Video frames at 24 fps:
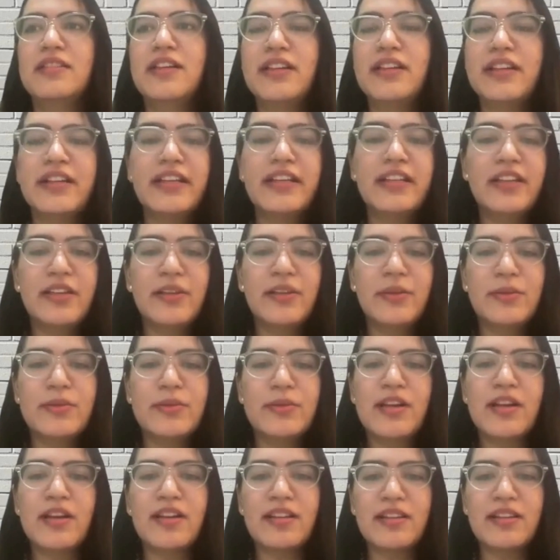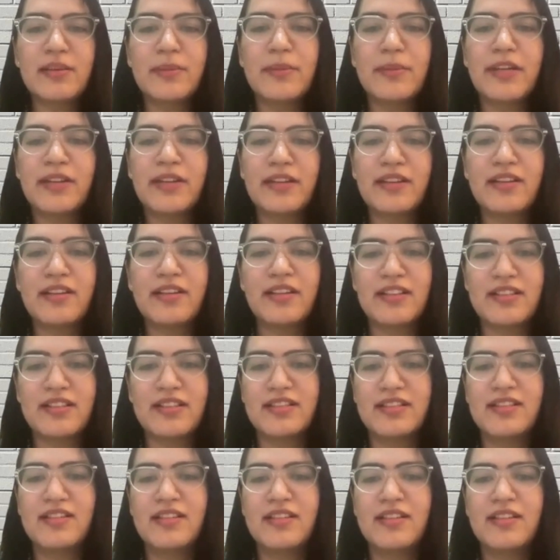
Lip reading: earlier you start, the better it is.